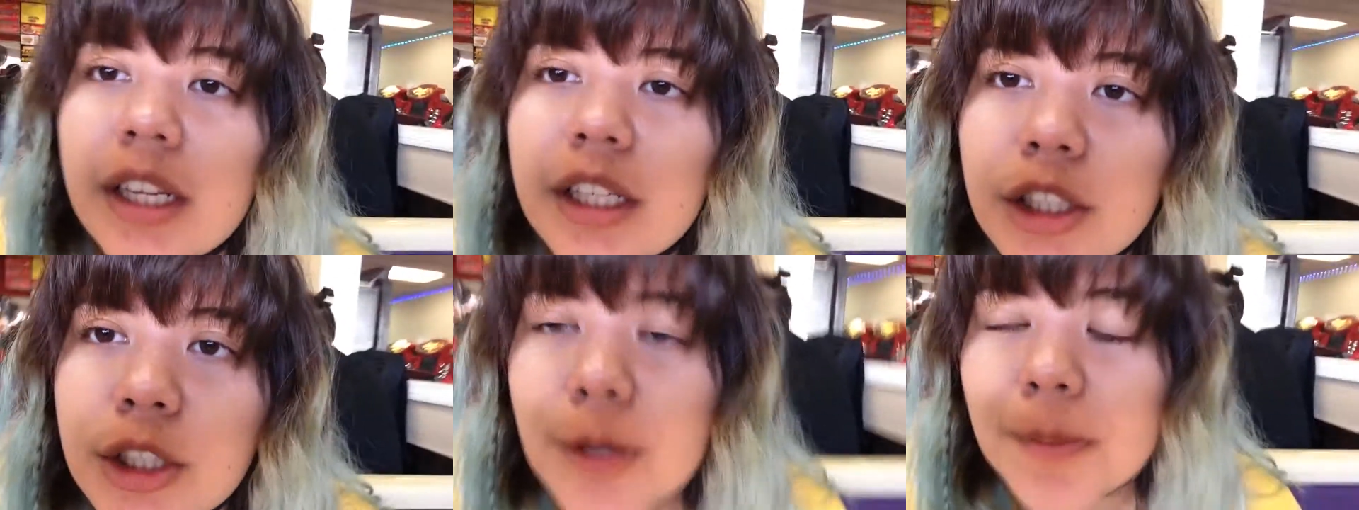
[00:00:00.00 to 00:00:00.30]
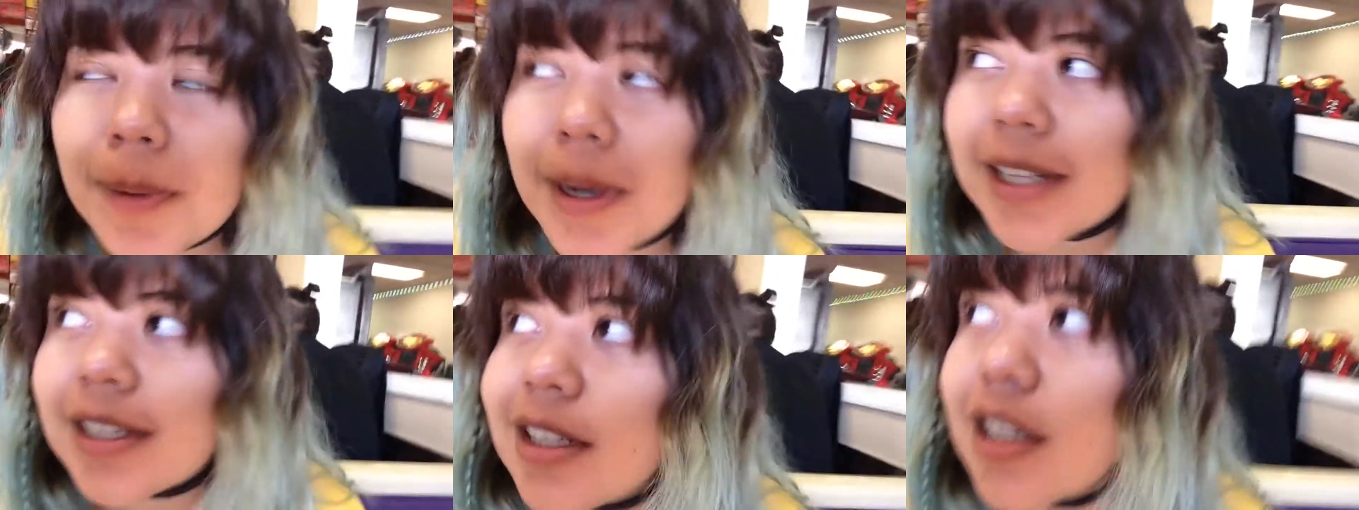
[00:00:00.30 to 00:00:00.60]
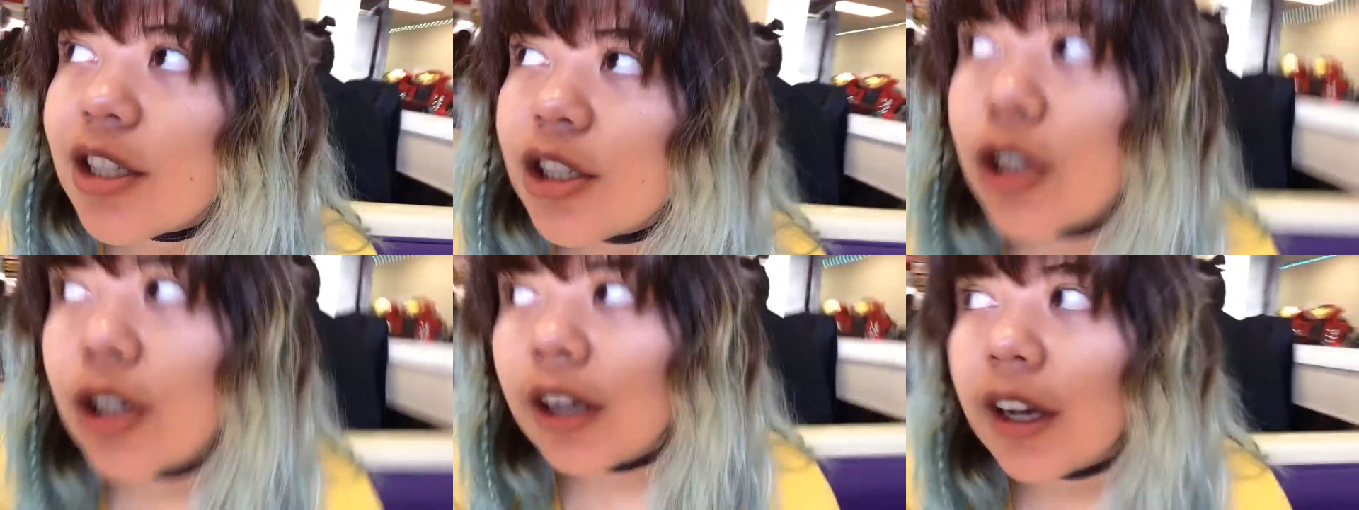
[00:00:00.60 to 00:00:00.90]
then she buys
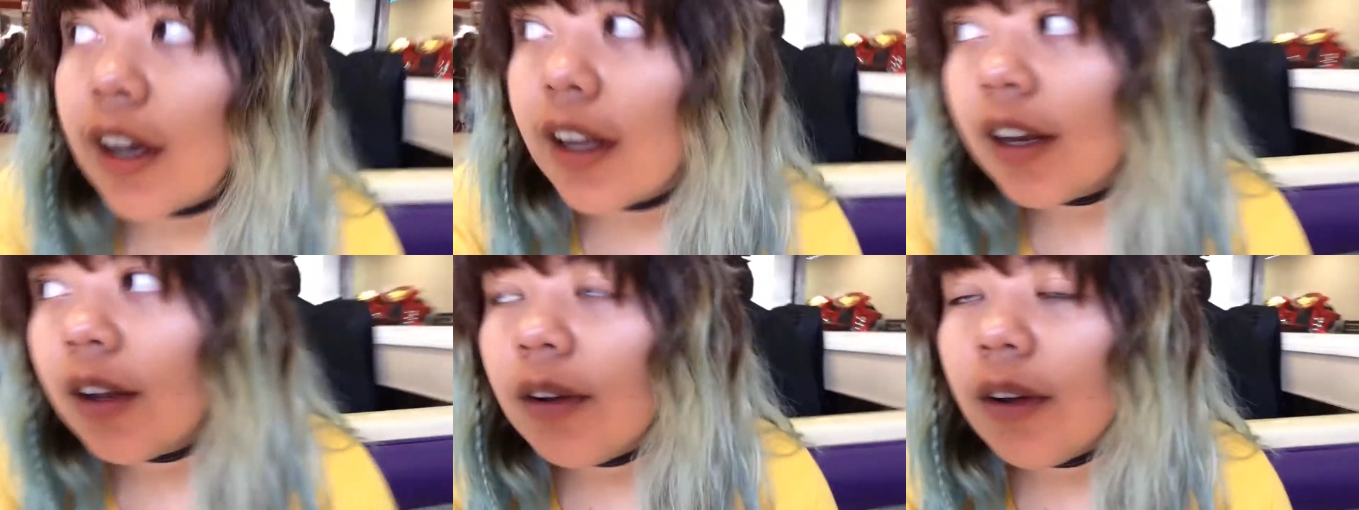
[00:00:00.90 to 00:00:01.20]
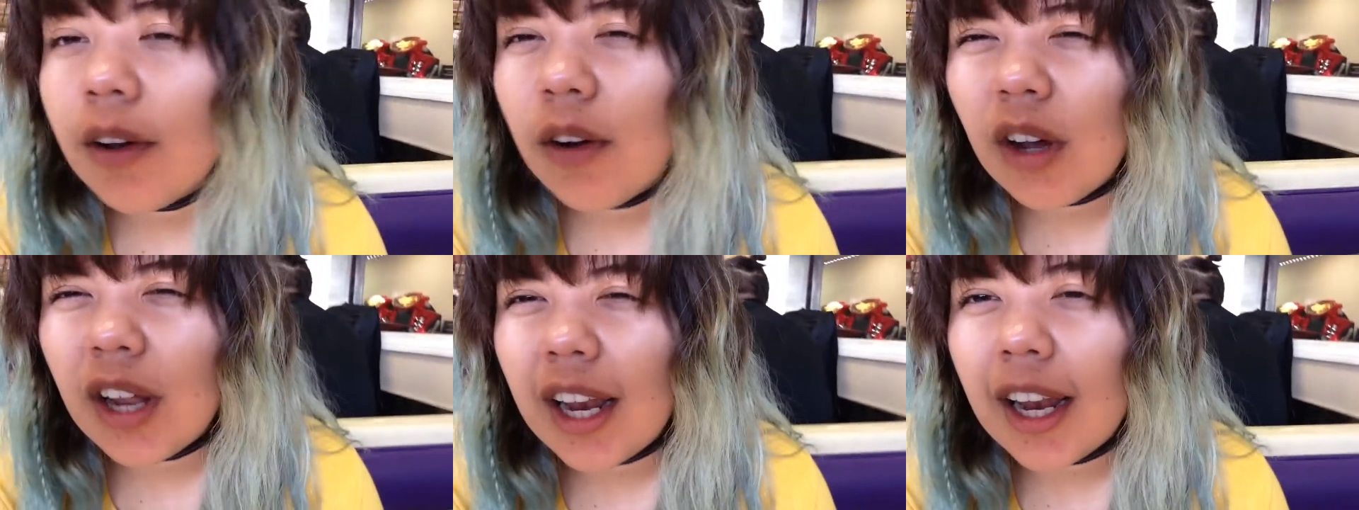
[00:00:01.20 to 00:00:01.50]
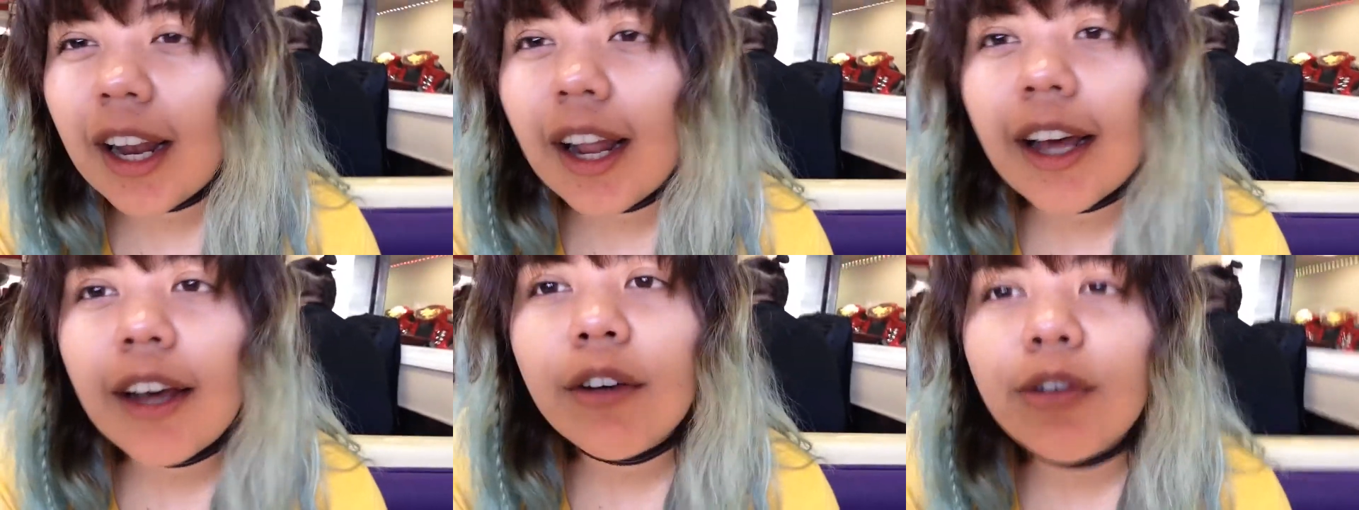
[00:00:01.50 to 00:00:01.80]
this chicken. And
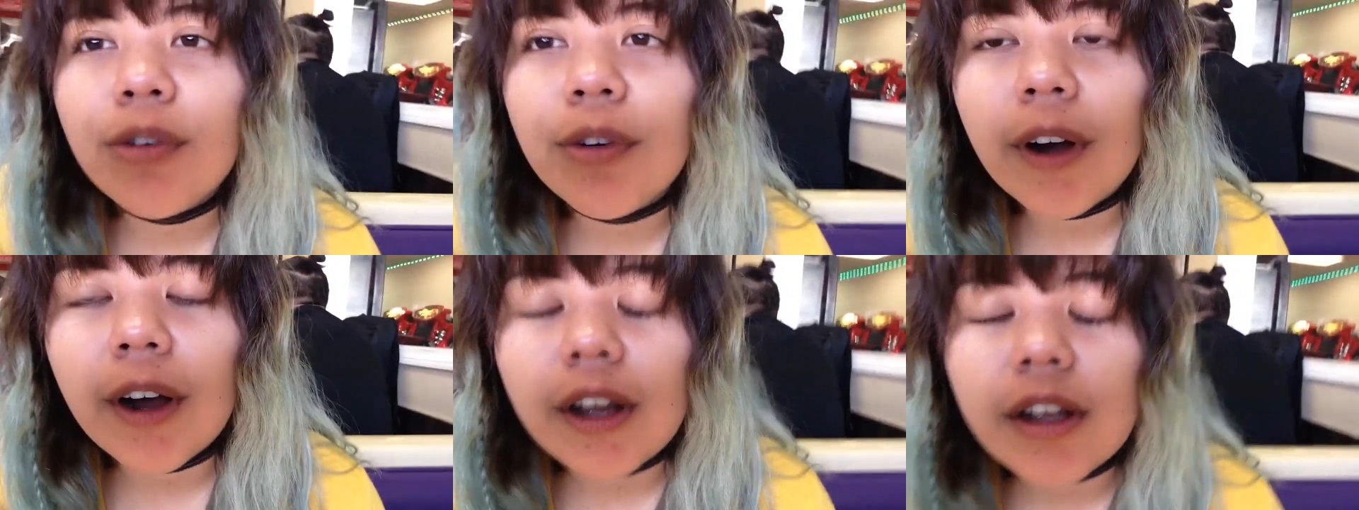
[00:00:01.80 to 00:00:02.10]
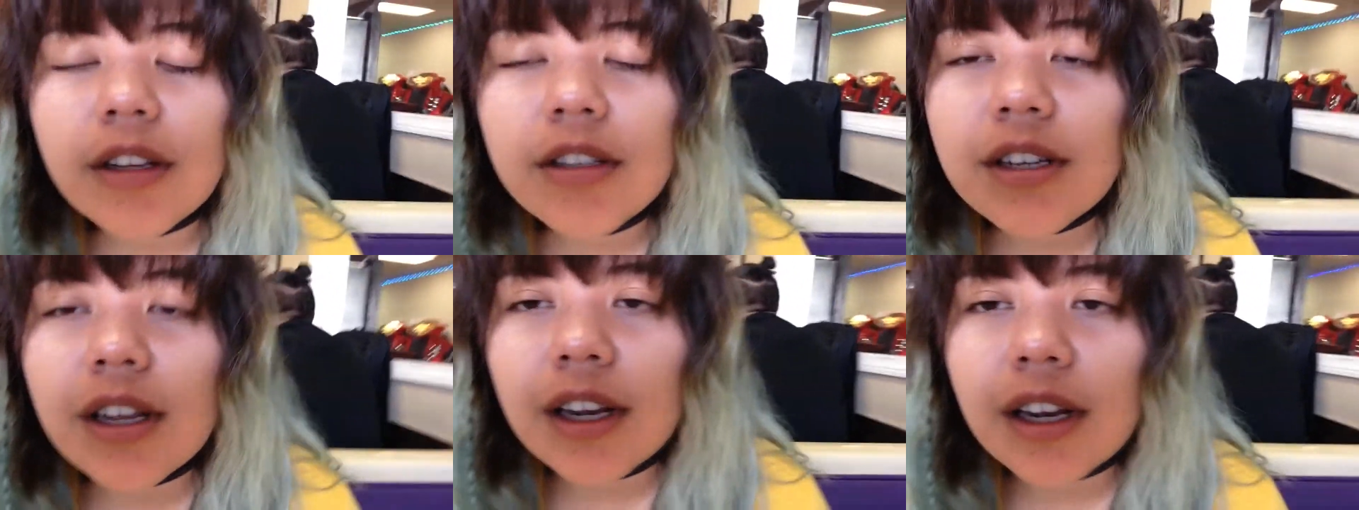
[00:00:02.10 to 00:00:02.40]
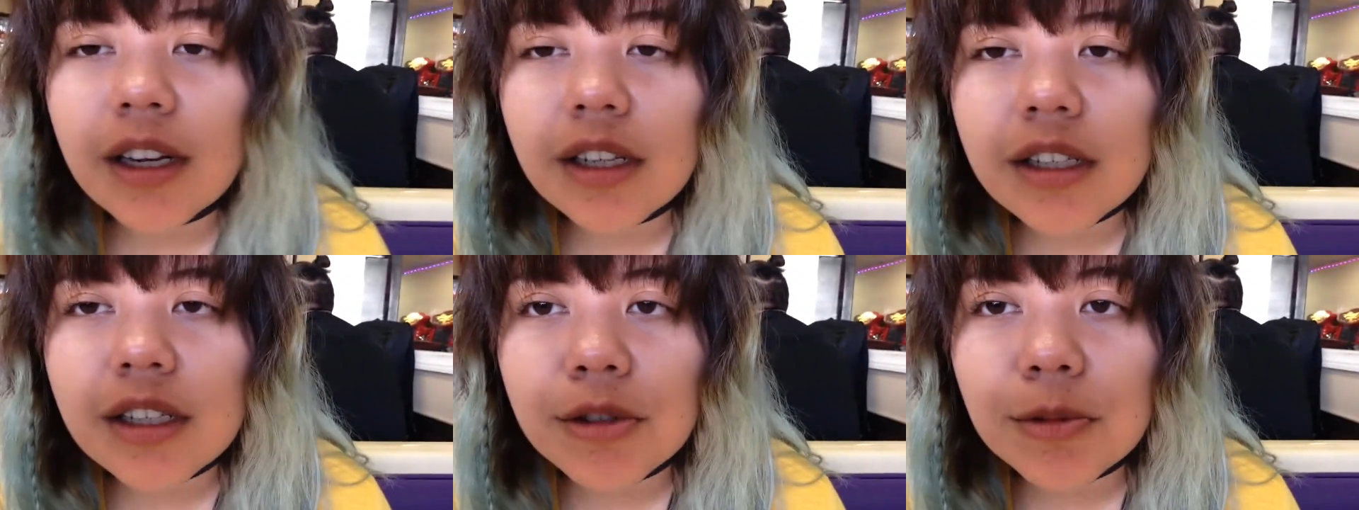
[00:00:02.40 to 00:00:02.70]
then I fry it. And
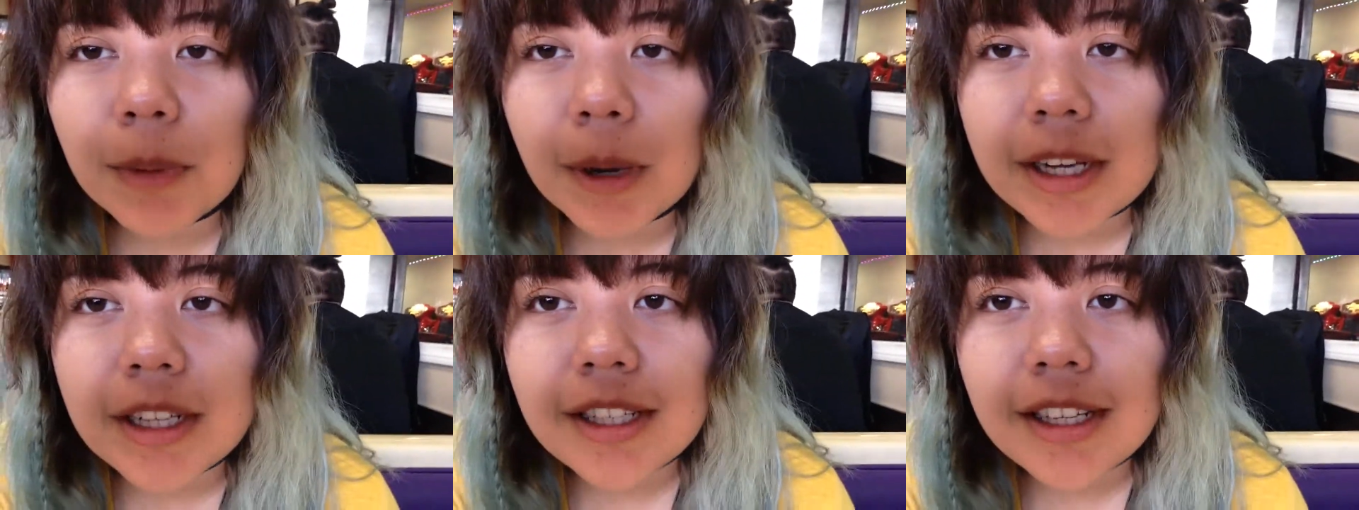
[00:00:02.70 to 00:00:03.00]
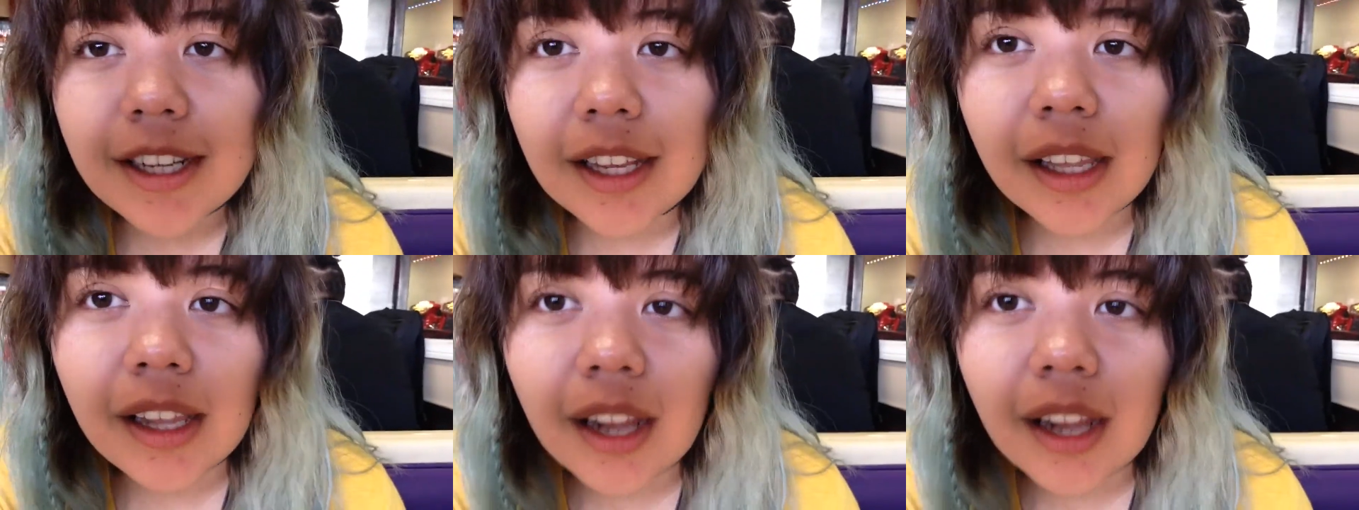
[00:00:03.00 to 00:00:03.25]
it's spicy and